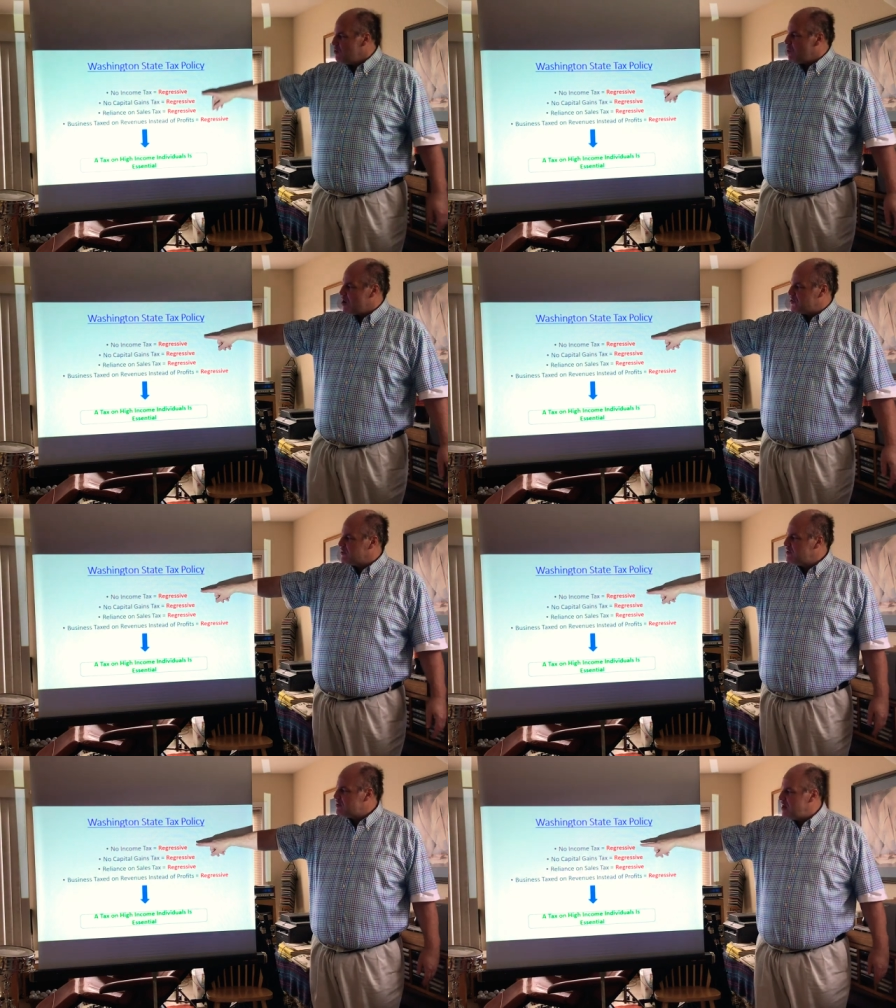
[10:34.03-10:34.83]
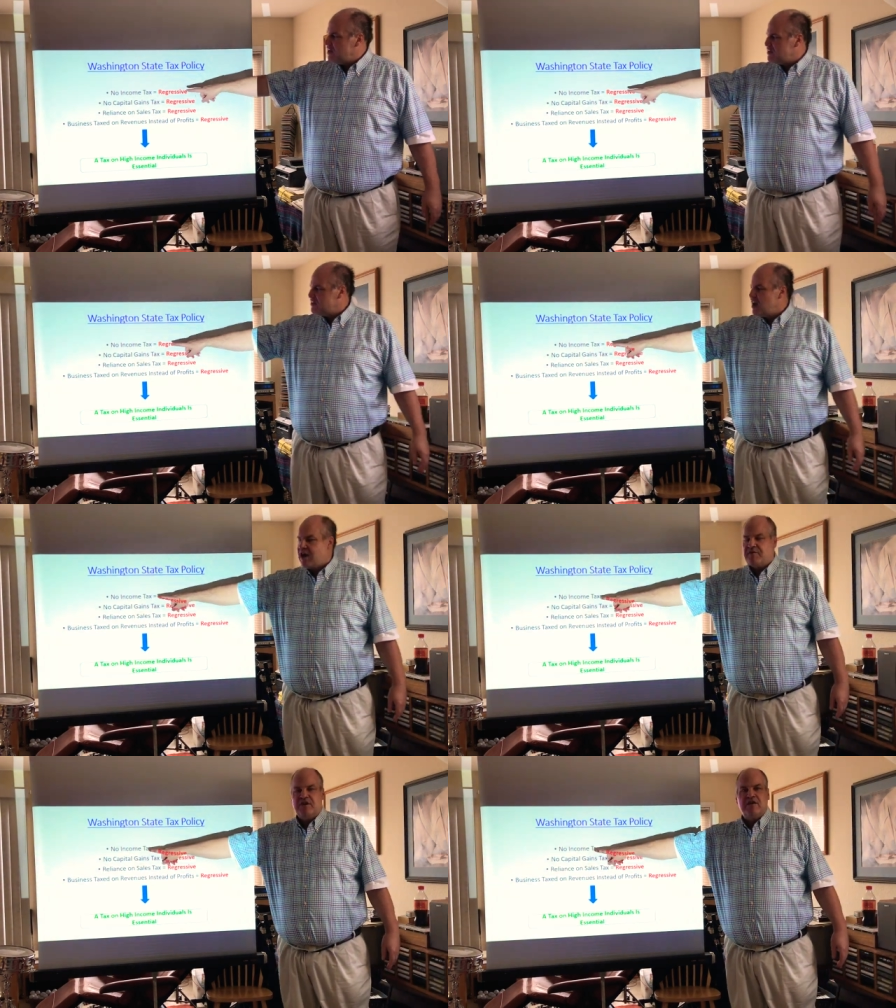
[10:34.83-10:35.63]
Washington State does not
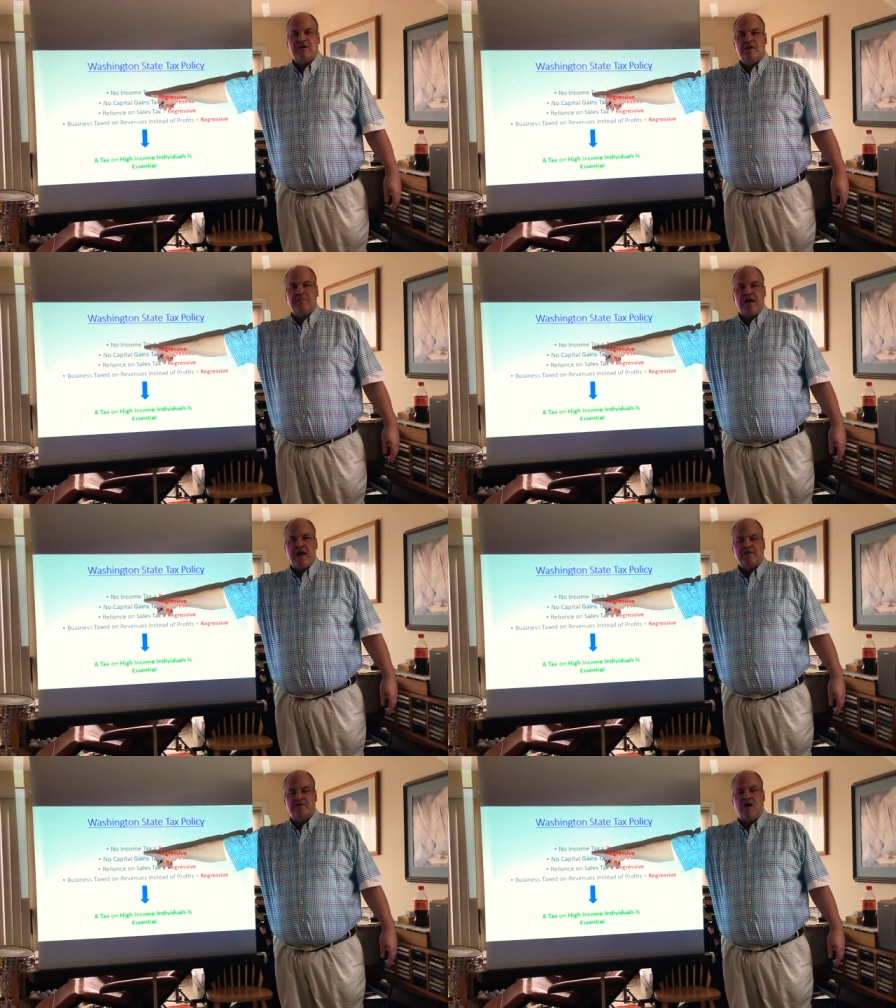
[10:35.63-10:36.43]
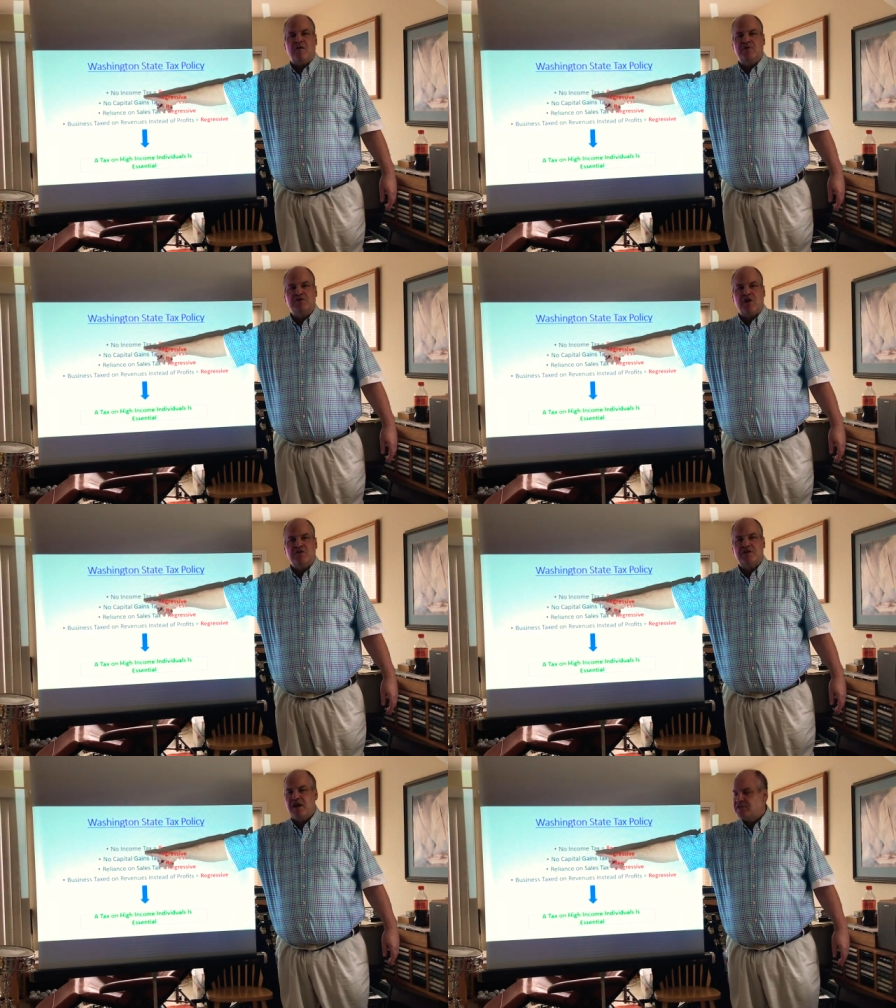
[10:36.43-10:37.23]
have an income tax. Almost all
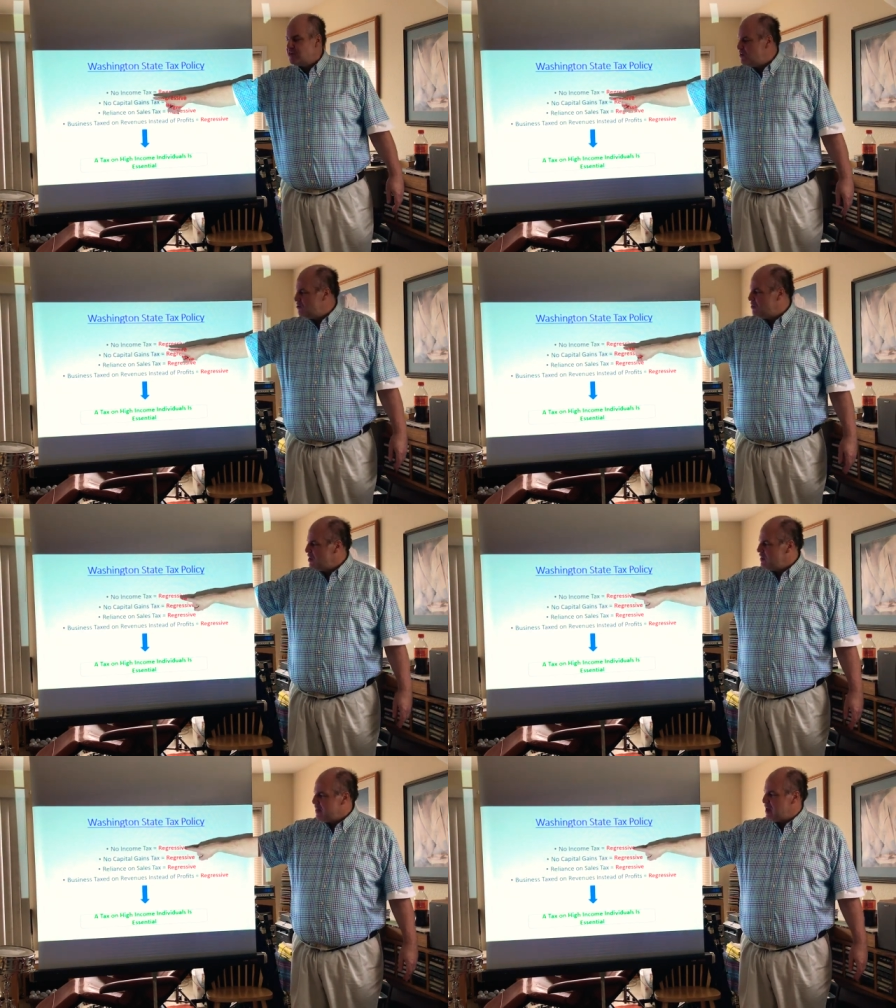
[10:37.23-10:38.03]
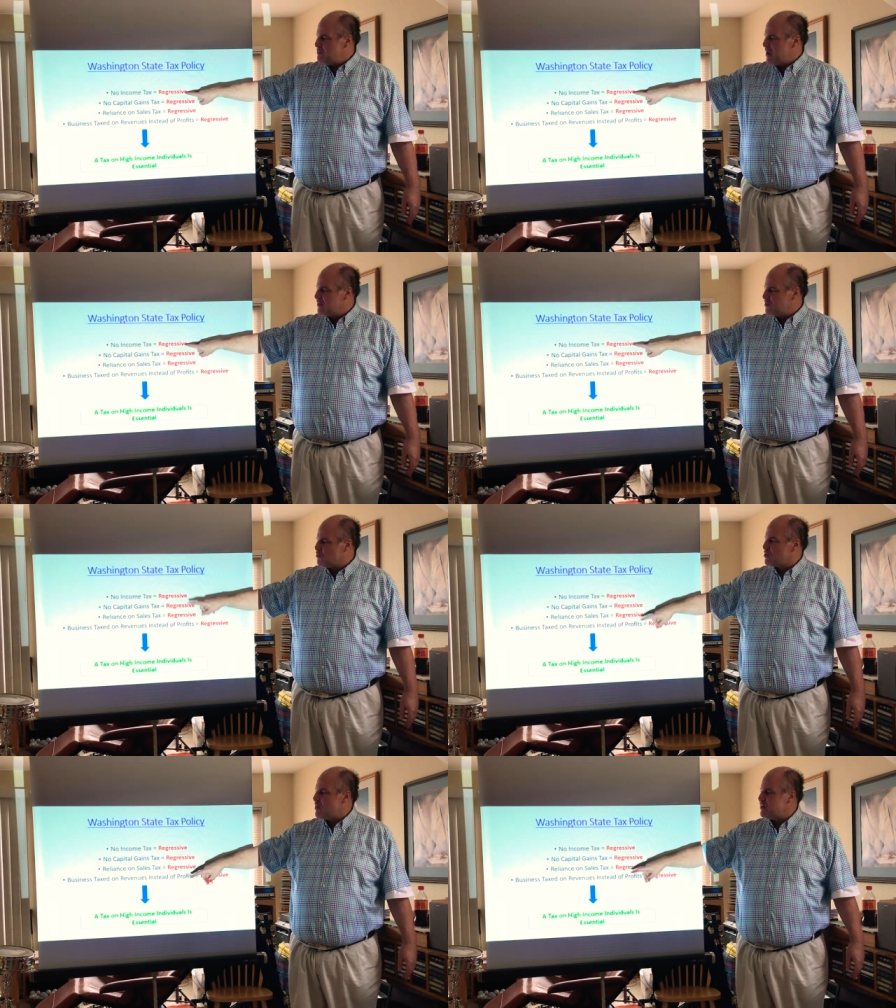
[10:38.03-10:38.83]
states do. That makes us
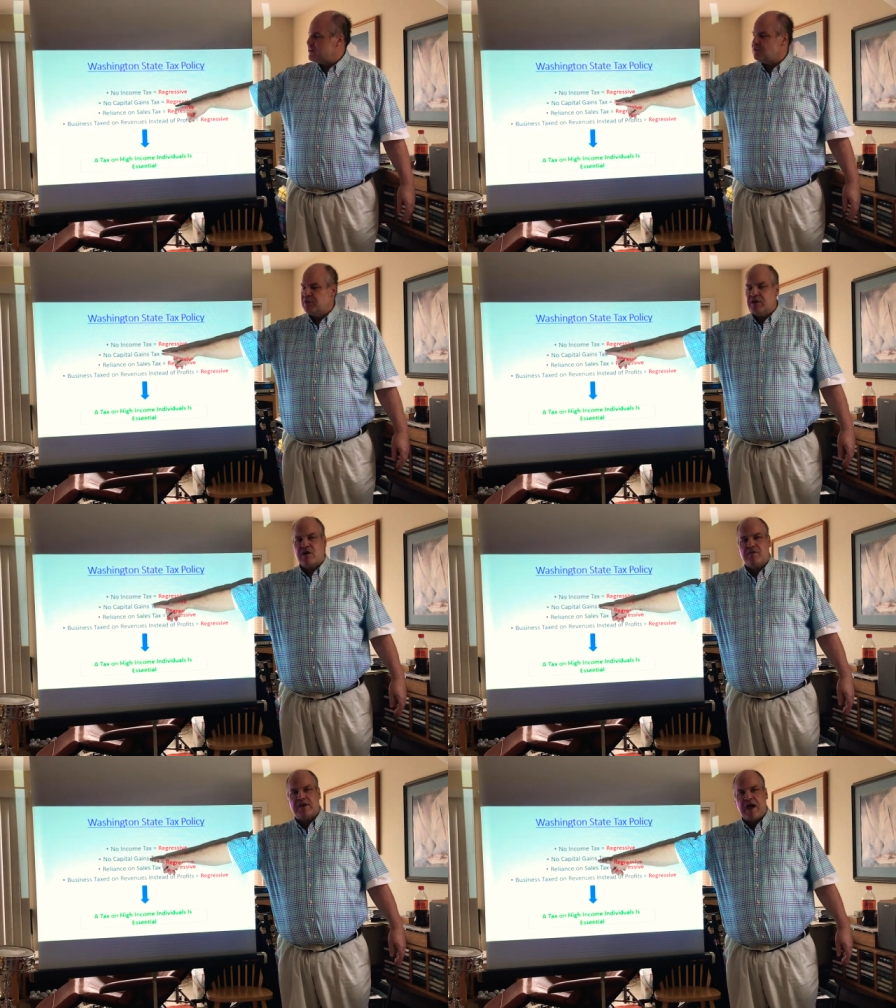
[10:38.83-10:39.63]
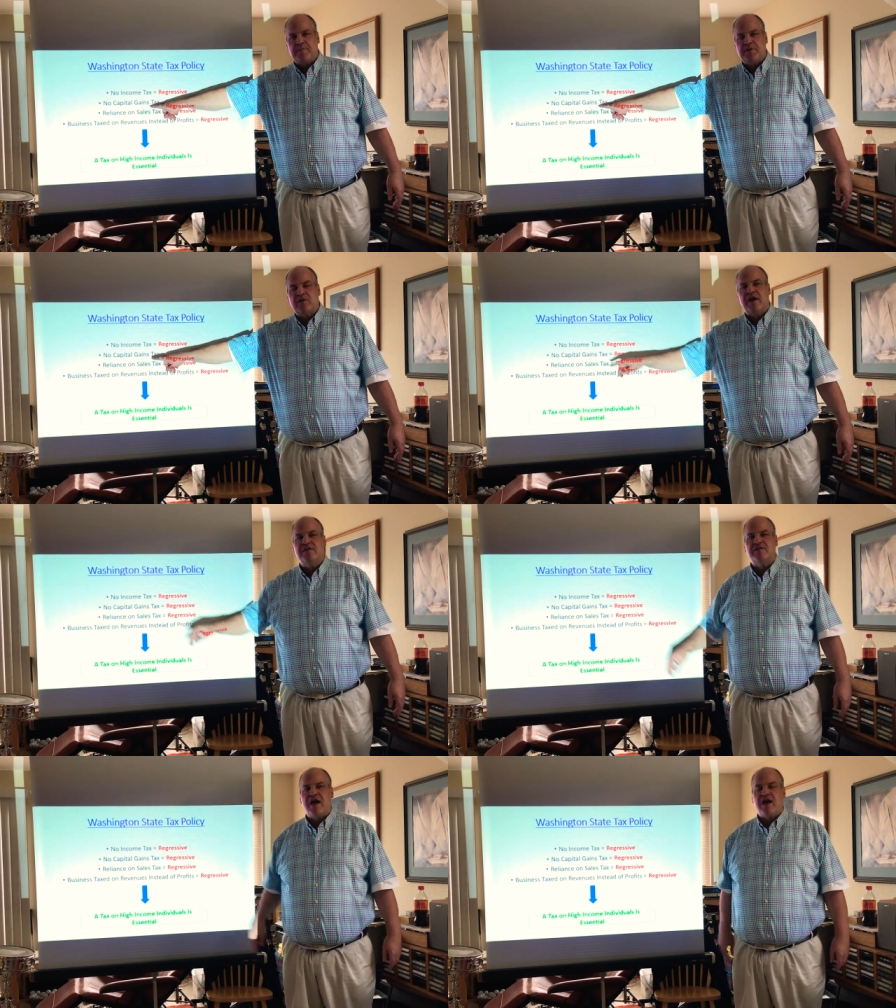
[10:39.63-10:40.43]
regressive. We don't have a capital
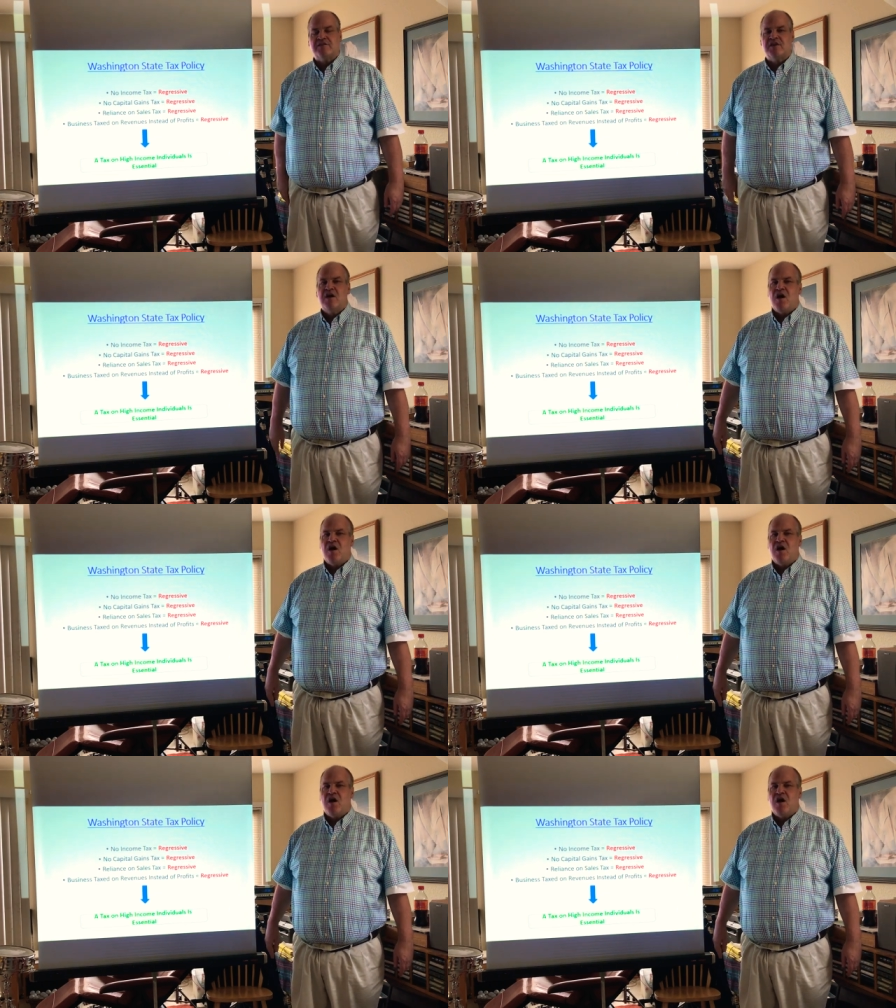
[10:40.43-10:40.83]
gains tax.